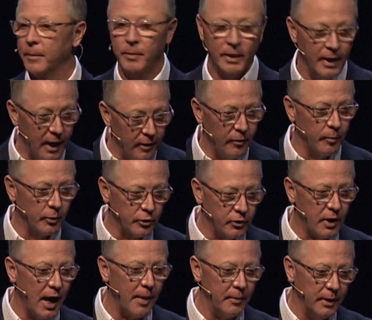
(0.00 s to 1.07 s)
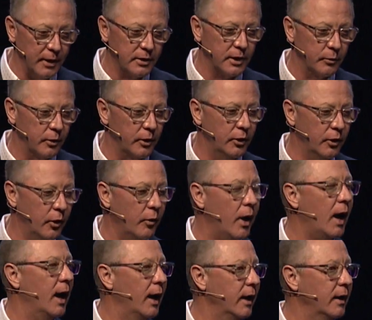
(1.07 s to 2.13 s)
But none of them will stop. And he said, well, you know
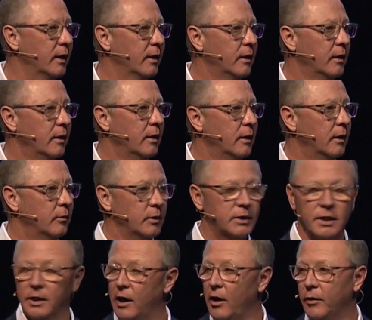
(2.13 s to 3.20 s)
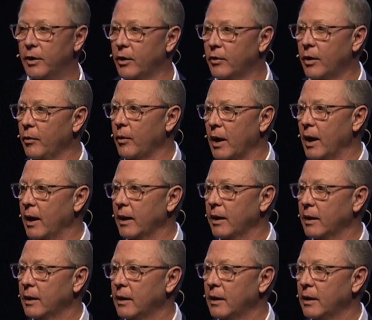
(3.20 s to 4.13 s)
why? We said, no, we don't know why.